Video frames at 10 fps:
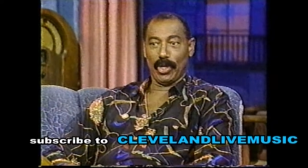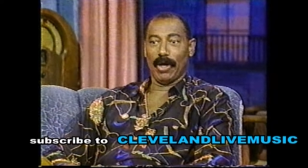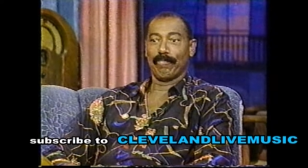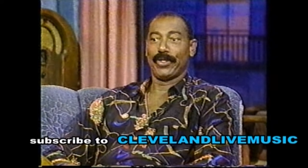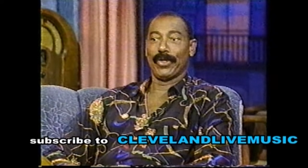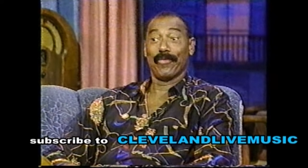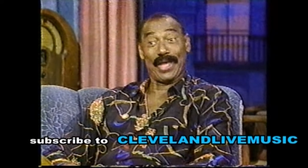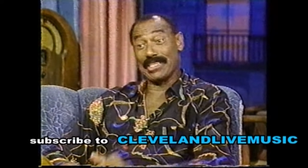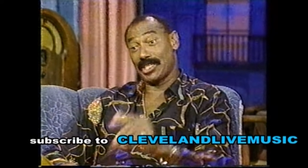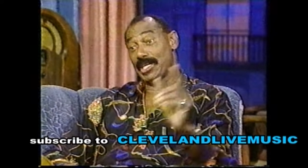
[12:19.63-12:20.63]
Well, you know,
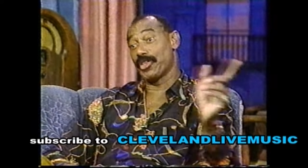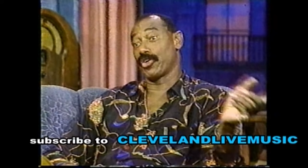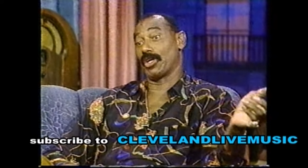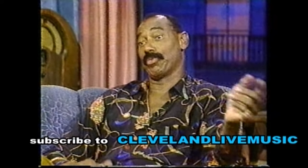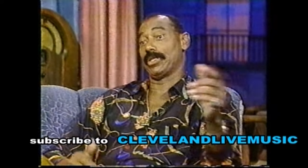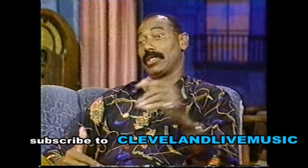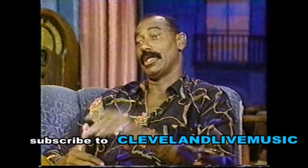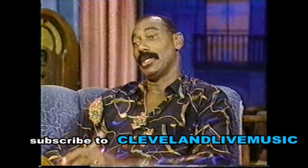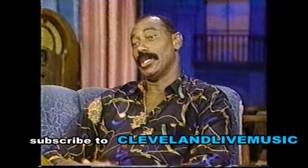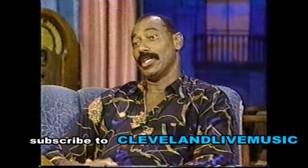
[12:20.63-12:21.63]
that's another good one.
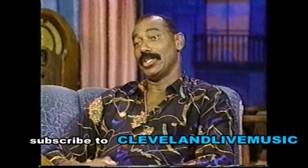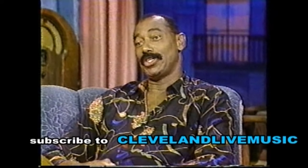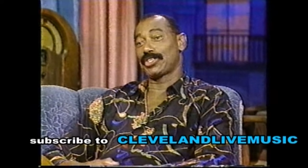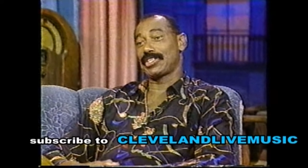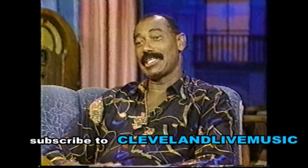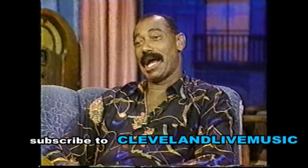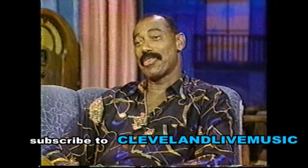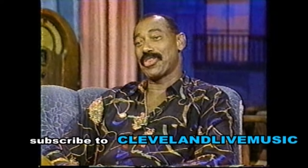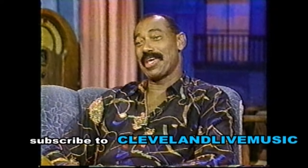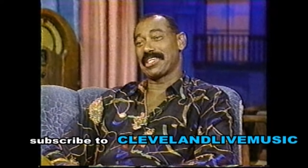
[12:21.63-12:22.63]
You see, I
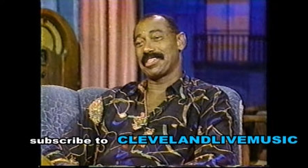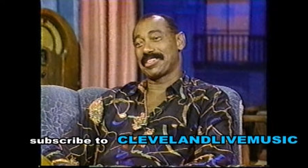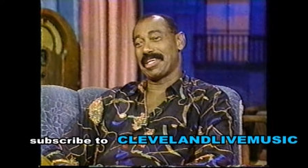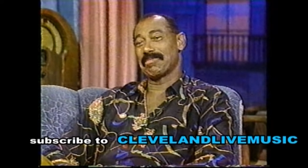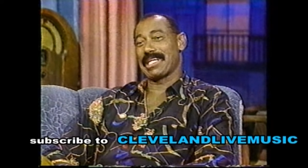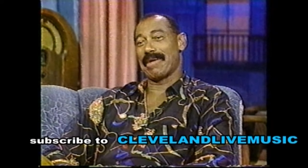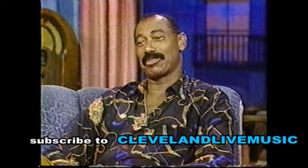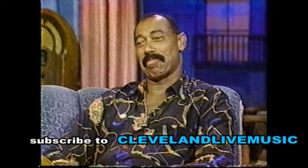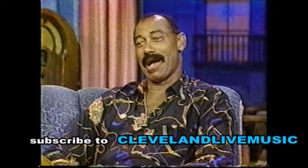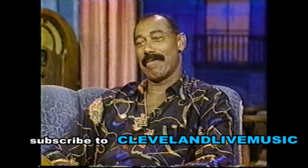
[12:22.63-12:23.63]
think sometimes,
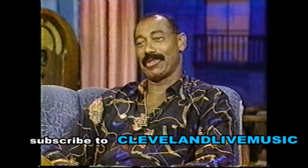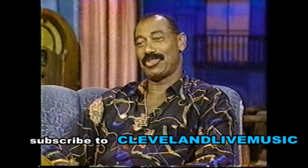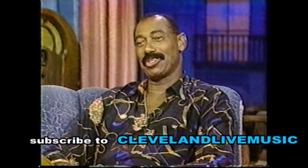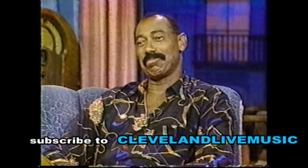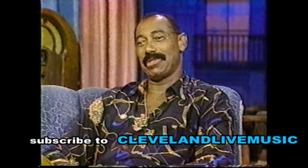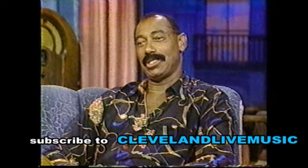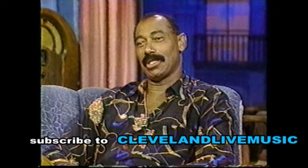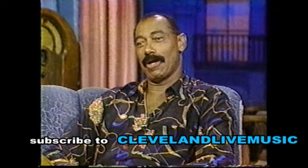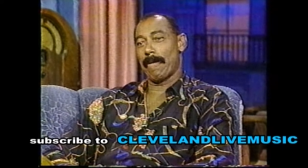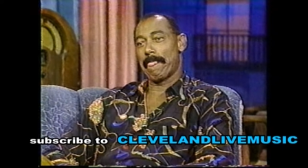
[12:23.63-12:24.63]
Bob, that you can be
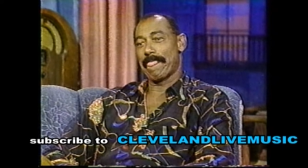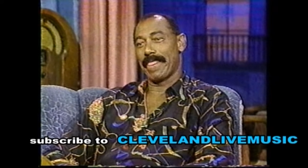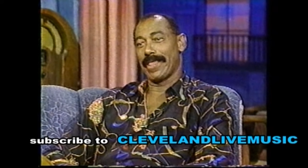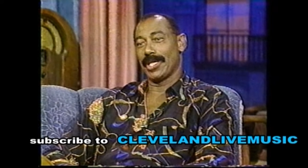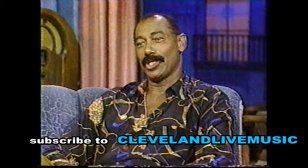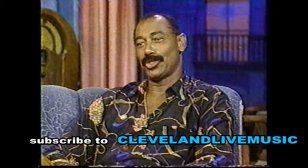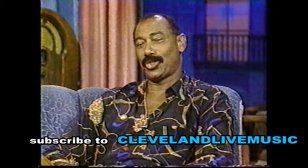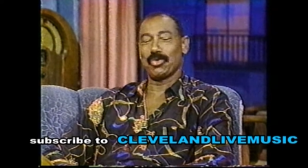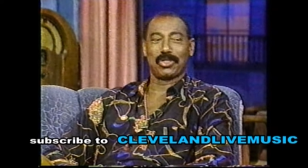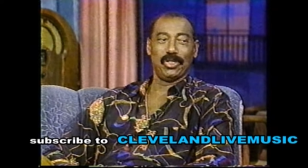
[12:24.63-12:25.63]
uh,
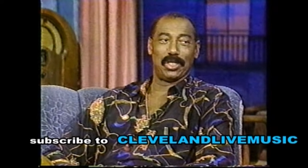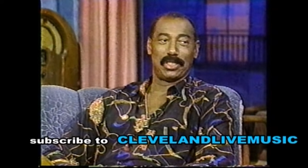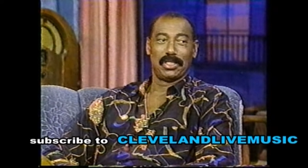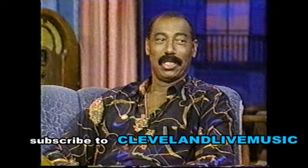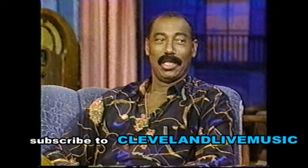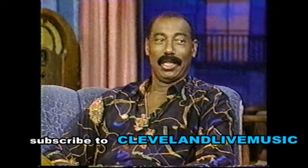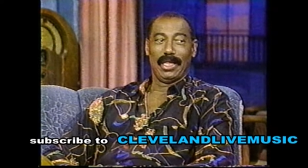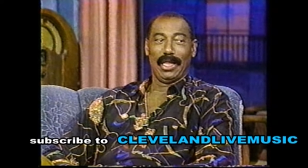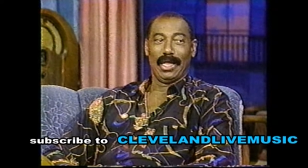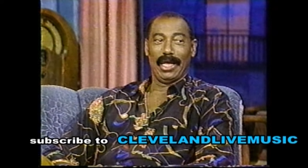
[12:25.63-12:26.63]
too good
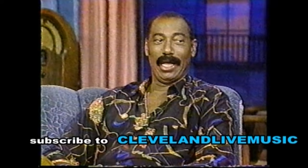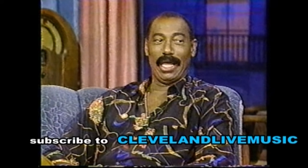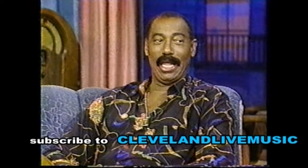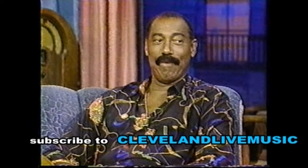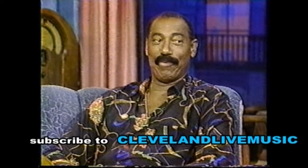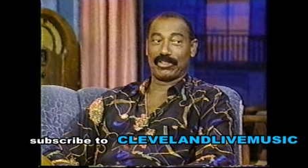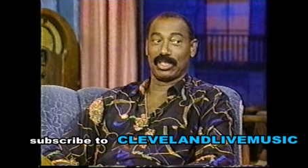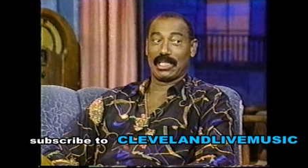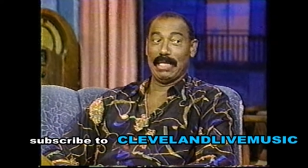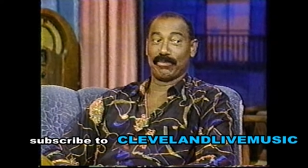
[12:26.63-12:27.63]
if it's
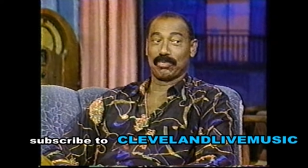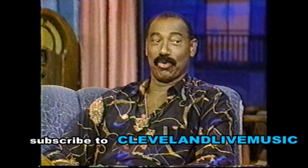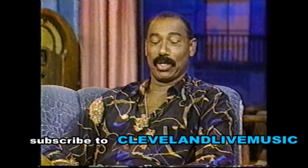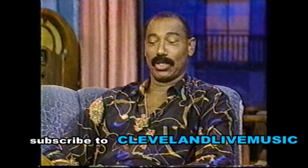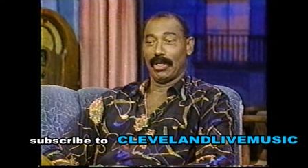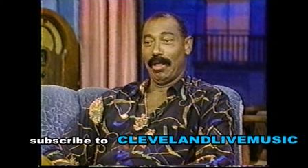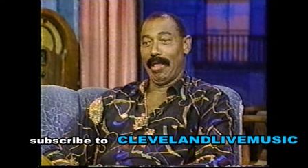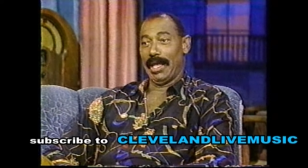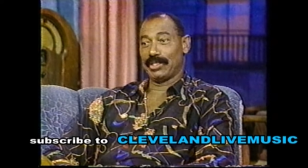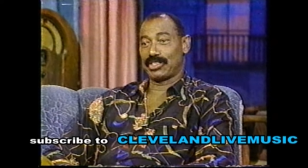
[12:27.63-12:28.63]
a team sport
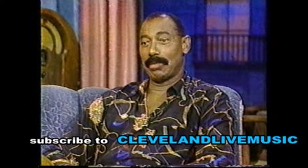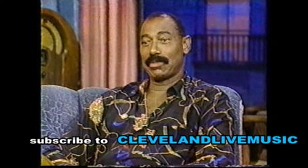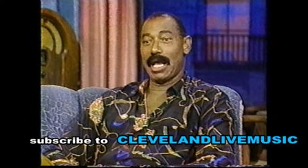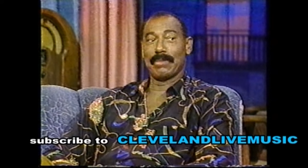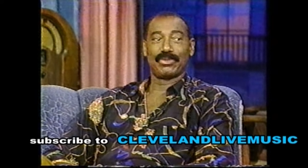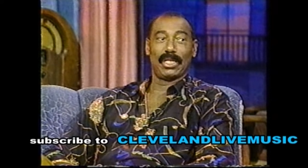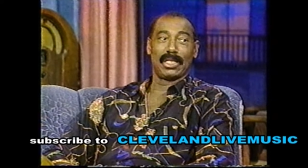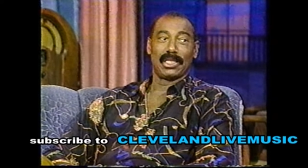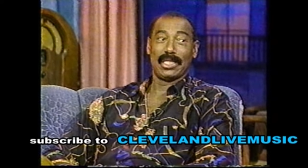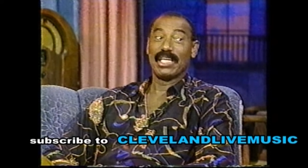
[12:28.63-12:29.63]
and sometimes that
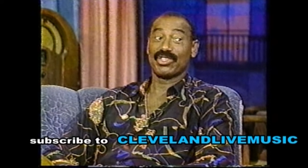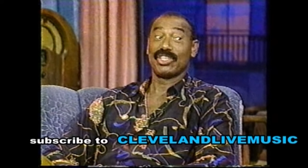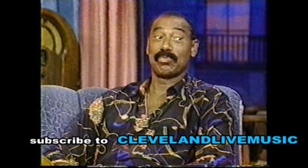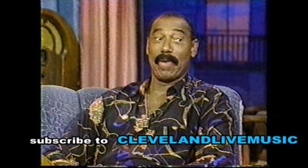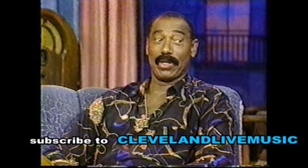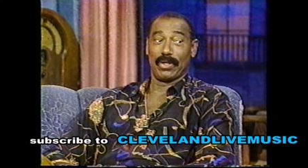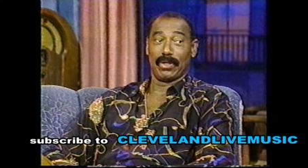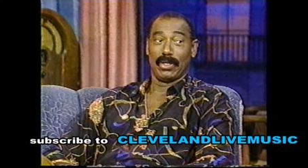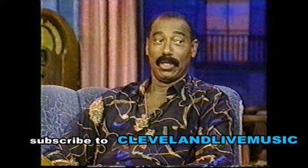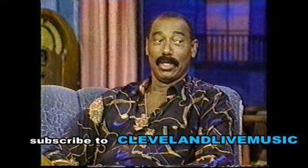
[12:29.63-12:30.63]
less is better.
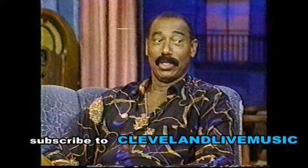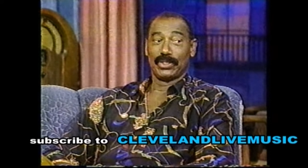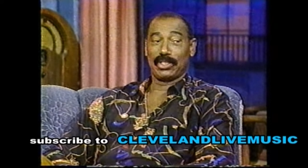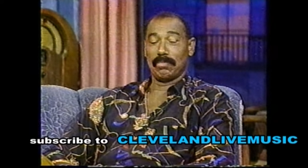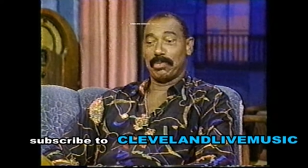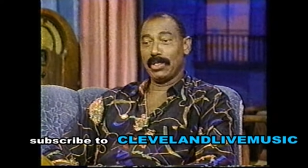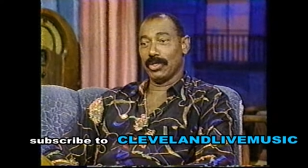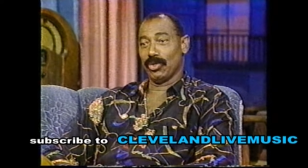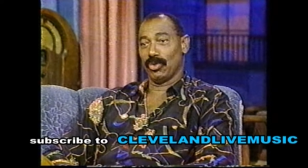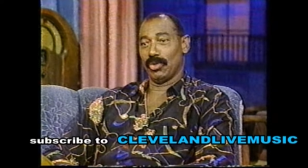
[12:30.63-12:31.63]
See,
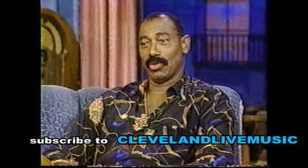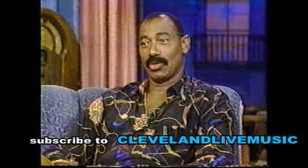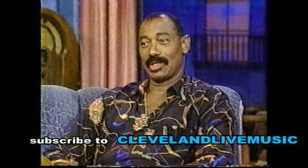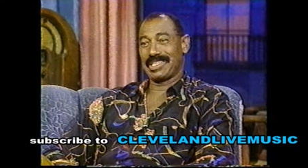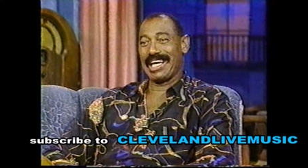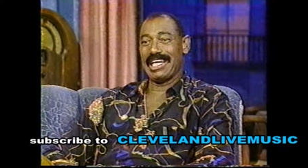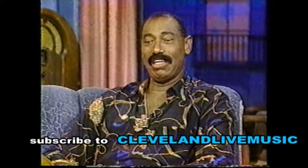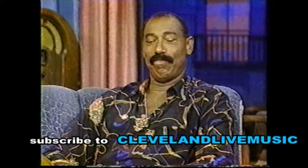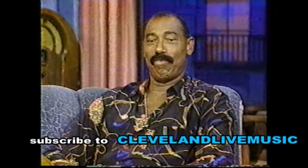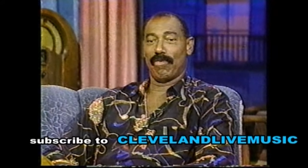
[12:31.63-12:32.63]
Bill
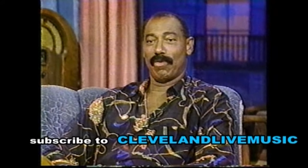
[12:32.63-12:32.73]
gave